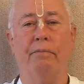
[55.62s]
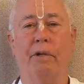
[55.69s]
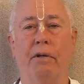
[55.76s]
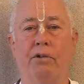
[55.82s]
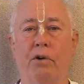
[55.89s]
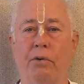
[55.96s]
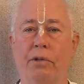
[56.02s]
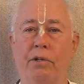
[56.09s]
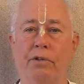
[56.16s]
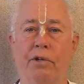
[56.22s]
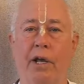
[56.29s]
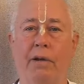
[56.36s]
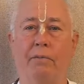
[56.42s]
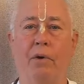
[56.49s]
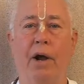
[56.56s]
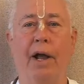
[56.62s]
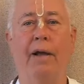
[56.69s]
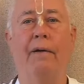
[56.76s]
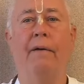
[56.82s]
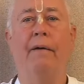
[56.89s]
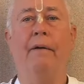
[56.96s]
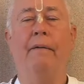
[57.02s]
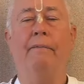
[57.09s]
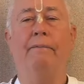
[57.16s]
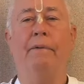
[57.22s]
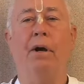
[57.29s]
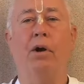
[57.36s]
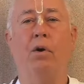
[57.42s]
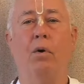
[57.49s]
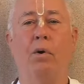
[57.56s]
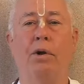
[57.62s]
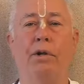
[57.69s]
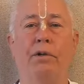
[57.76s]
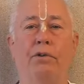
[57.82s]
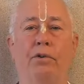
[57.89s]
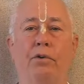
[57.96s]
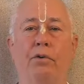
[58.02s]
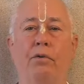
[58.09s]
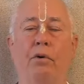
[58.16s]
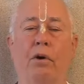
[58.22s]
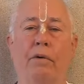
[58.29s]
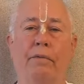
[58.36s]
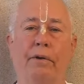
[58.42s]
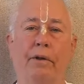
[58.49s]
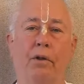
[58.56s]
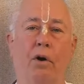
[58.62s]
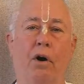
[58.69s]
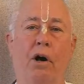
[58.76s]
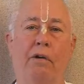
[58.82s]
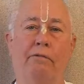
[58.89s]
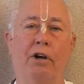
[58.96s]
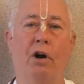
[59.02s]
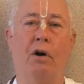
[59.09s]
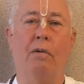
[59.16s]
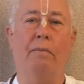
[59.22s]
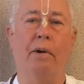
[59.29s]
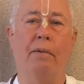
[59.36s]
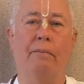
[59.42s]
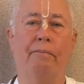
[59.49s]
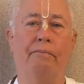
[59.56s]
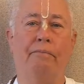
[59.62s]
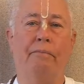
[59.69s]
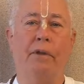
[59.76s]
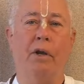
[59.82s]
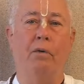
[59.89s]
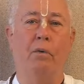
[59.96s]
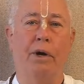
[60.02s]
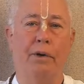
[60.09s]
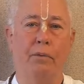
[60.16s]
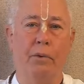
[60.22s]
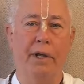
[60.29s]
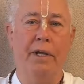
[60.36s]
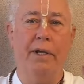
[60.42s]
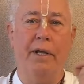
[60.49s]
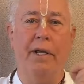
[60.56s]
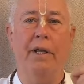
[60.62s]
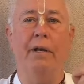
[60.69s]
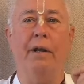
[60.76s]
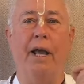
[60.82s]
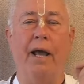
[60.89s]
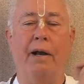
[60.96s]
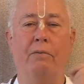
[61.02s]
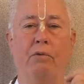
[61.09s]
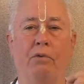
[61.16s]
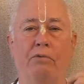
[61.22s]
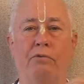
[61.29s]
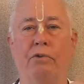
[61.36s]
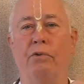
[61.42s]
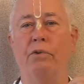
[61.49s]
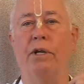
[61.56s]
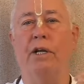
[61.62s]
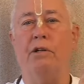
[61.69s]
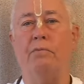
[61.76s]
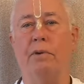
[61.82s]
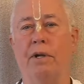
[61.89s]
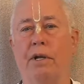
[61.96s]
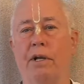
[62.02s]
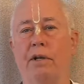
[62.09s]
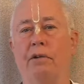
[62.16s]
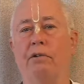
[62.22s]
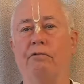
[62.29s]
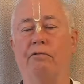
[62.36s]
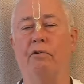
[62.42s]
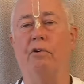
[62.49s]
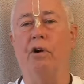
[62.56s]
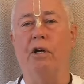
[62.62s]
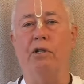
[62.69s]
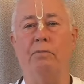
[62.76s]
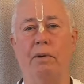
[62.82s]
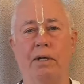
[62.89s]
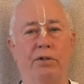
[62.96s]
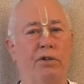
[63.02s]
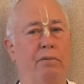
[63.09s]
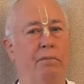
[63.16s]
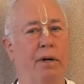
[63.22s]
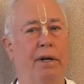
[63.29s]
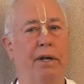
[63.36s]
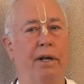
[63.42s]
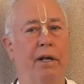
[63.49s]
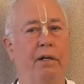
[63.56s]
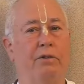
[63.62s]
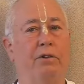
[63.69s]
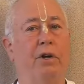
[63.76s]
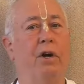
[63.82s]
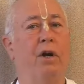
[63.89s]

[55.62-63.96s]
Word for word: So, in the same way, according to the law of karma, when we eat animal food that's been killed for us by somebody else,